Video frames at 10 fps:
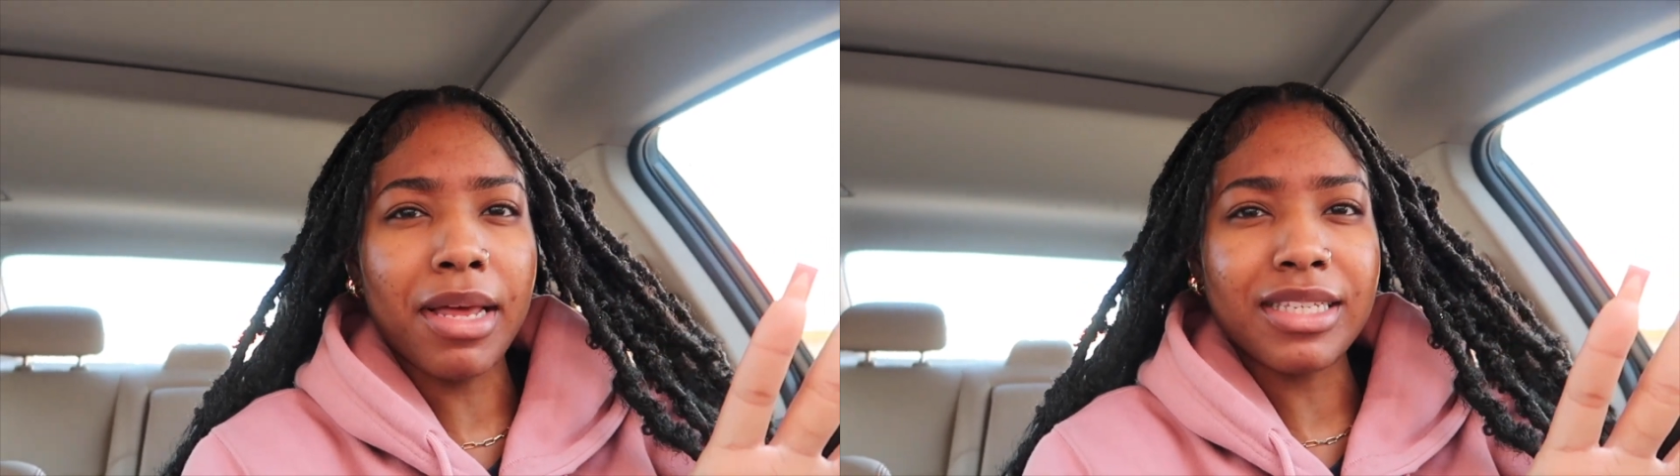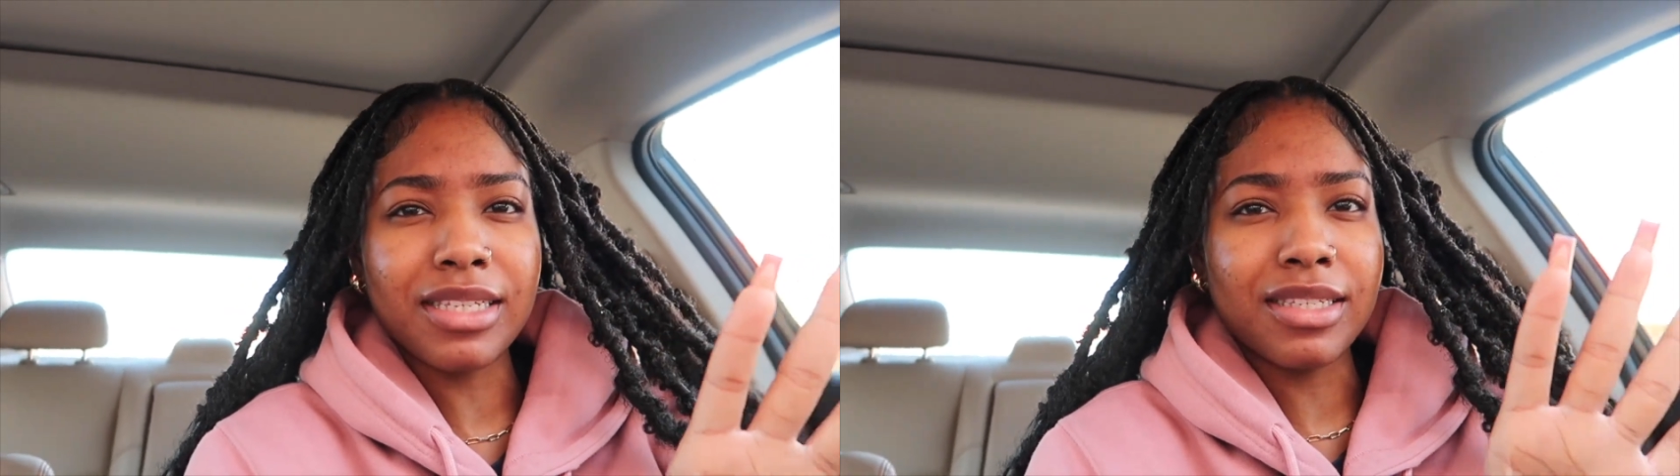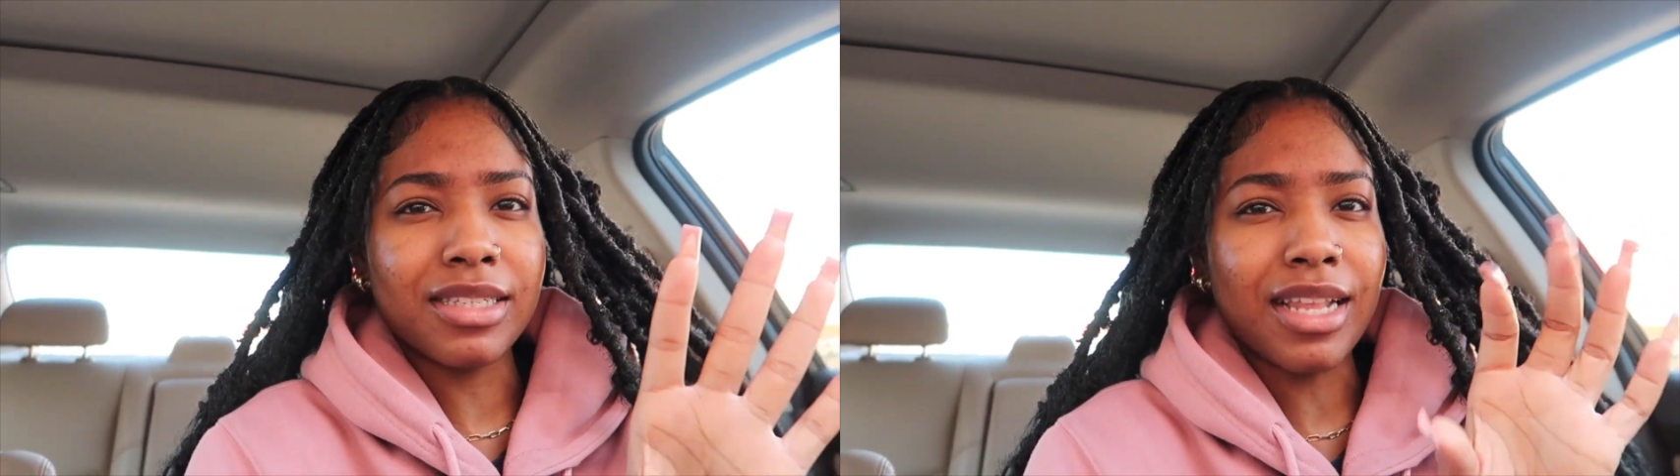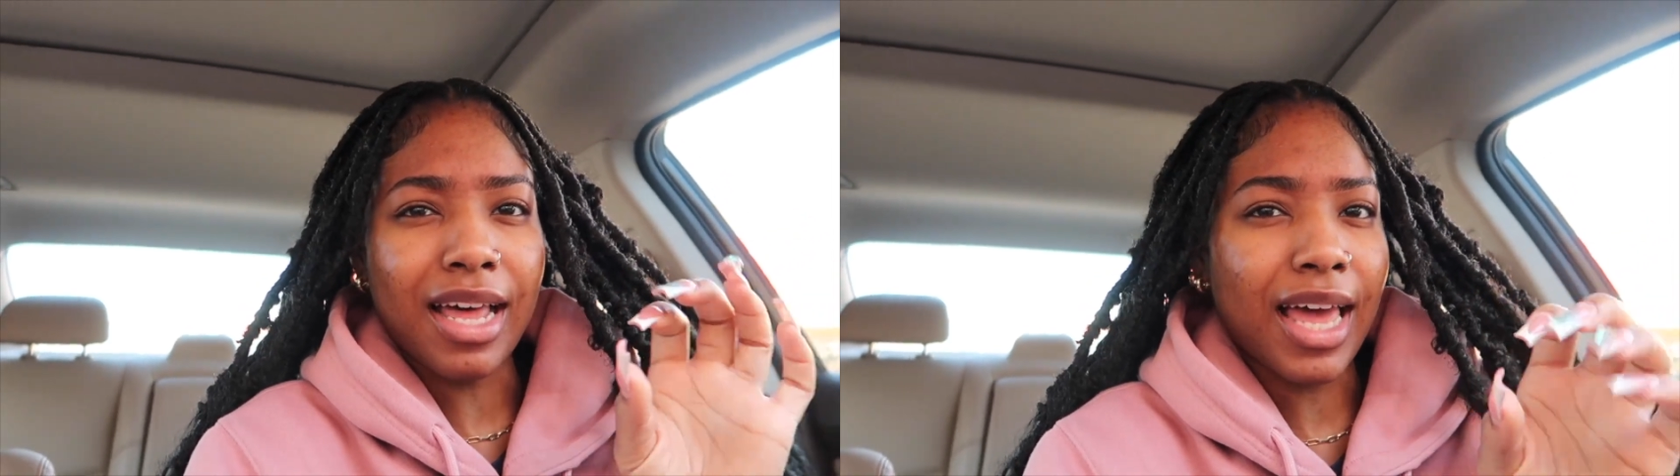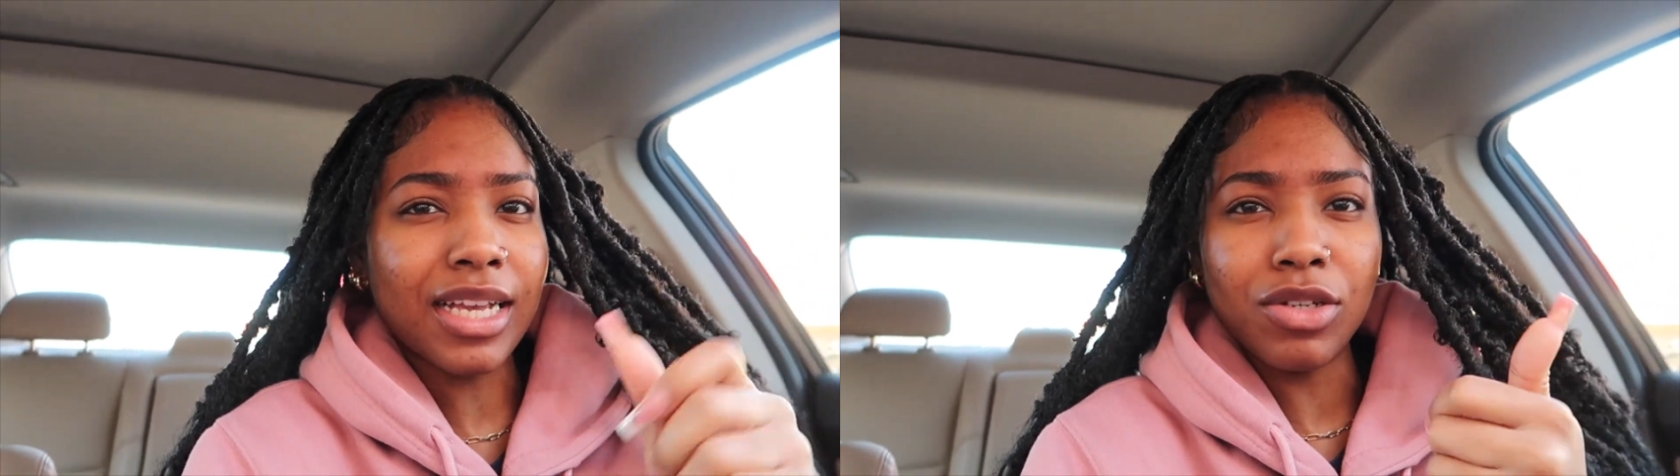places
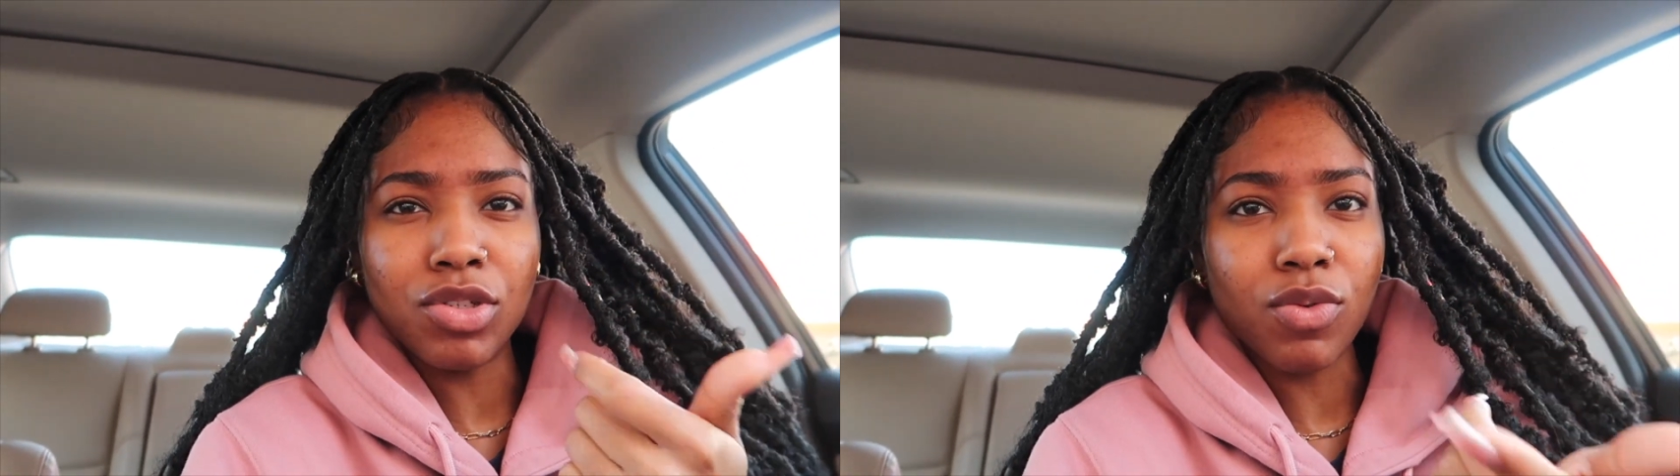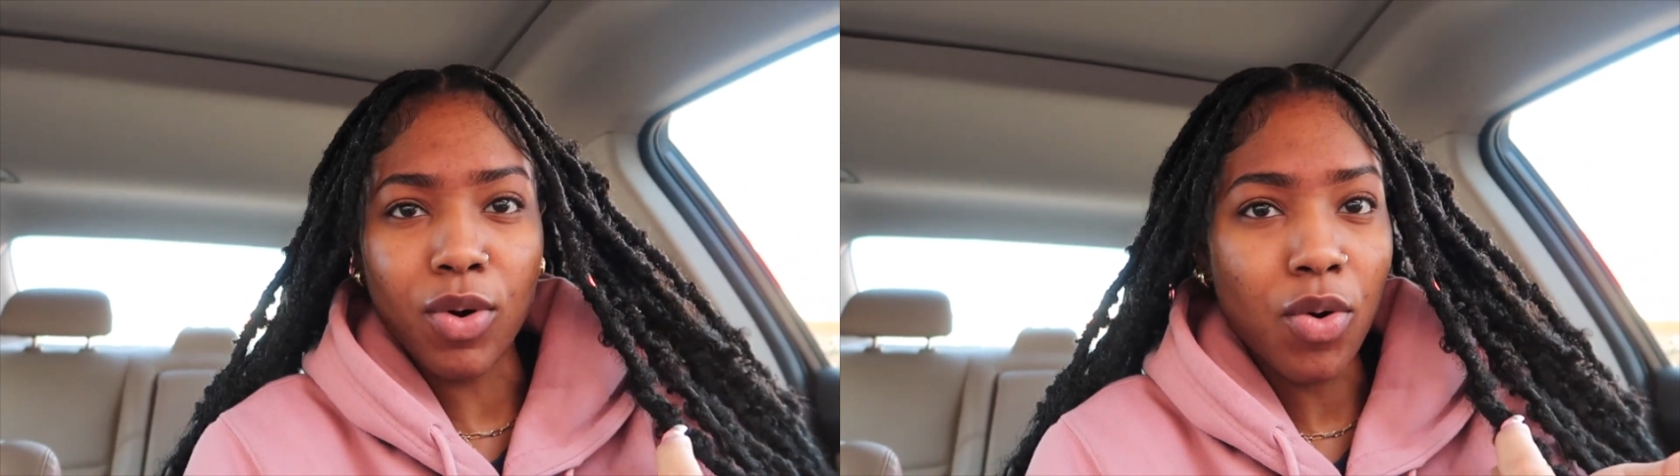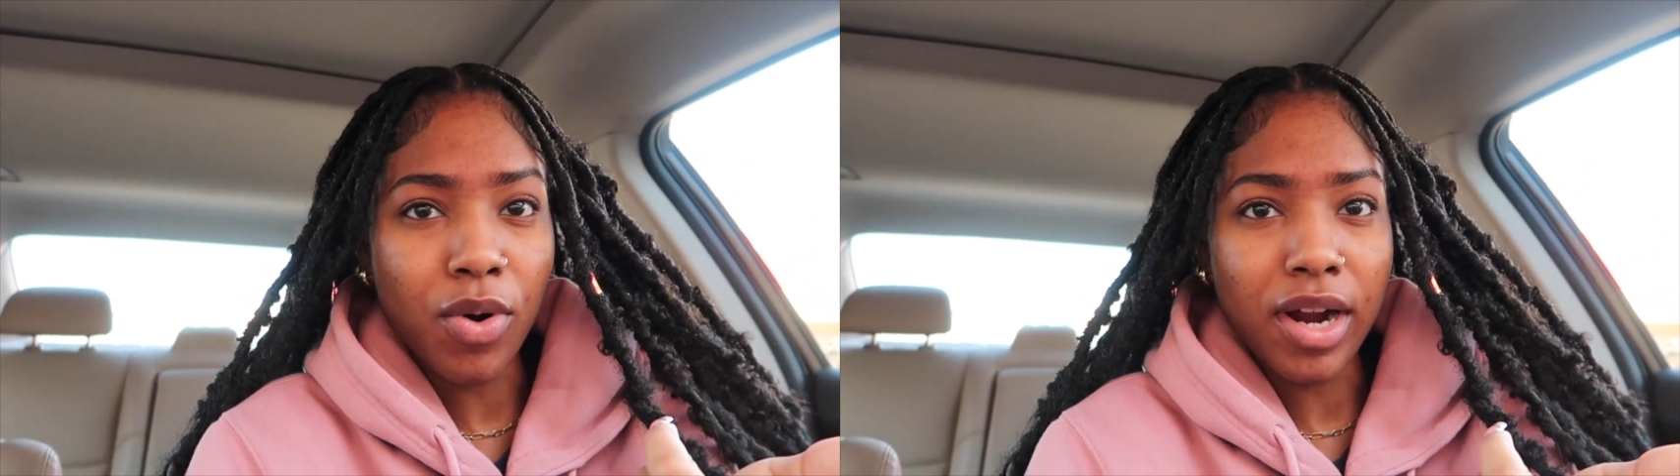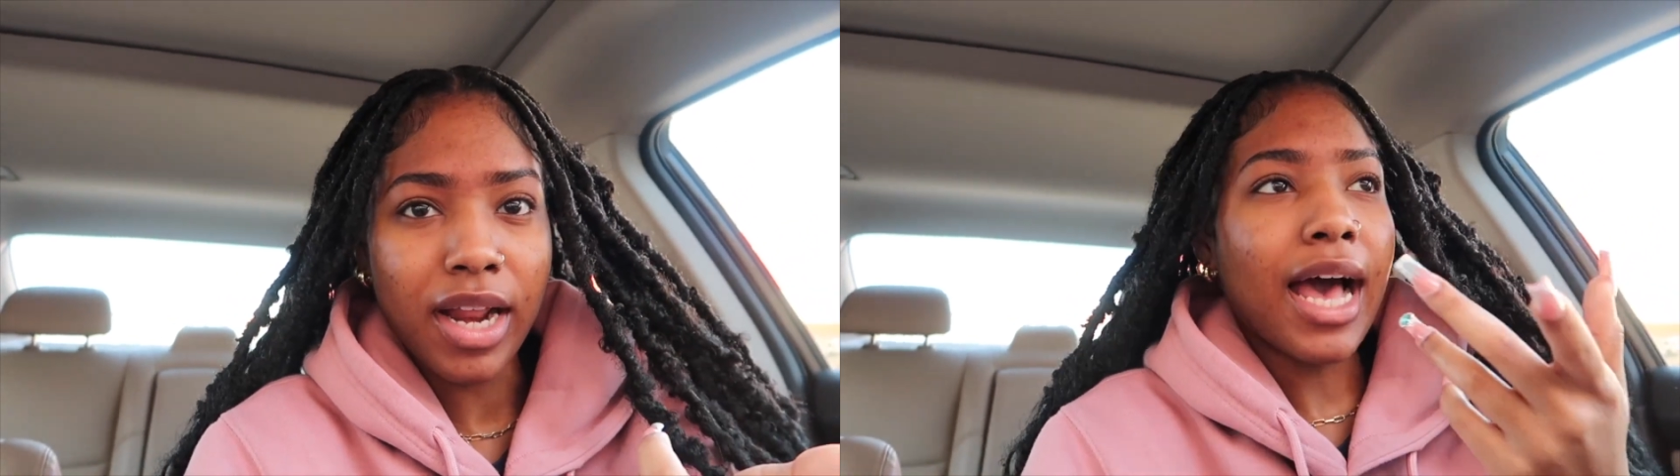not liking you to record.